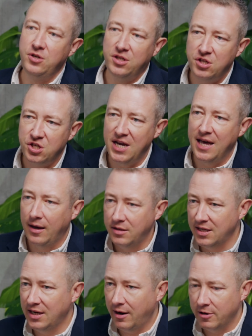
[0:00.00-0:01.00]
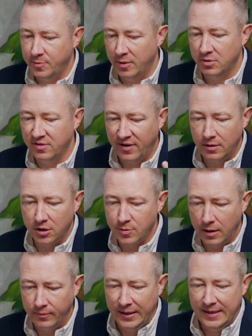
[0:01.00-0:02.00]
can share those and encourage people to vote as
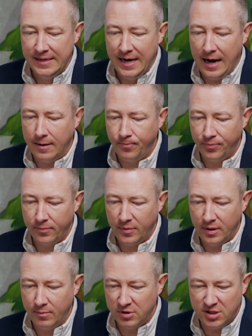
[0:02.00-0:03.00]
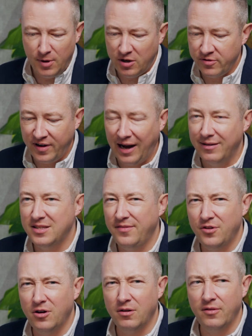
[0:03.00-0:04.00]
well. So Microsoft Clarity, if
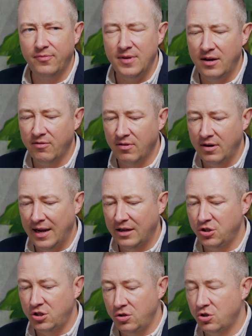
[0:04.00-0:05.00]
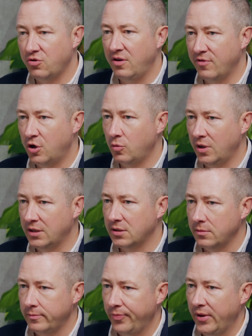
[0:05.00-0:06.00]
you're not familiar, allows you to do screen recordings,
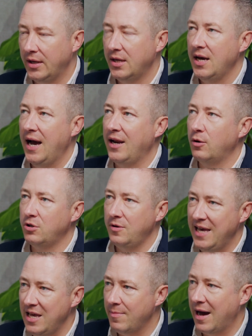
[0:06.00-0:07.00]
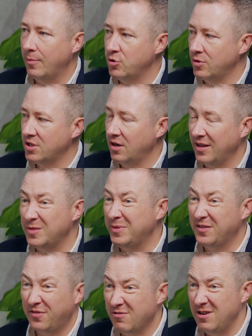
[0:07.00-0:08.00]
and it will do heat maps and all those kind of things, but
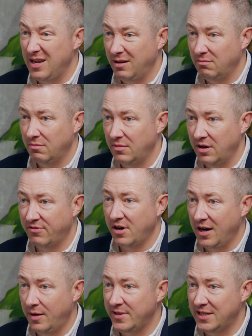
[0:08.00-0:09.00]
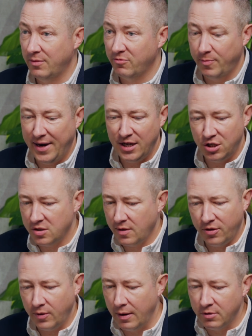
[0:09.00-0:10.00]
it's free for an unlimited number of pages. So I
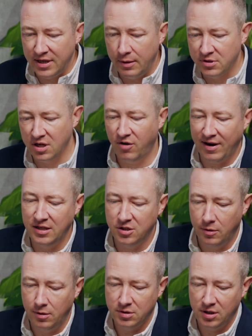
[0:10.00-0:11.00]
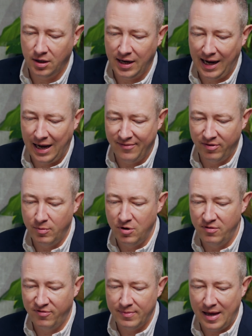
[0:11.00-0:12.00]
thought it was a great tool. It was a kind of clever
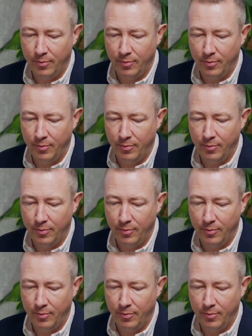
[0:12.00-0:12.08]
move from that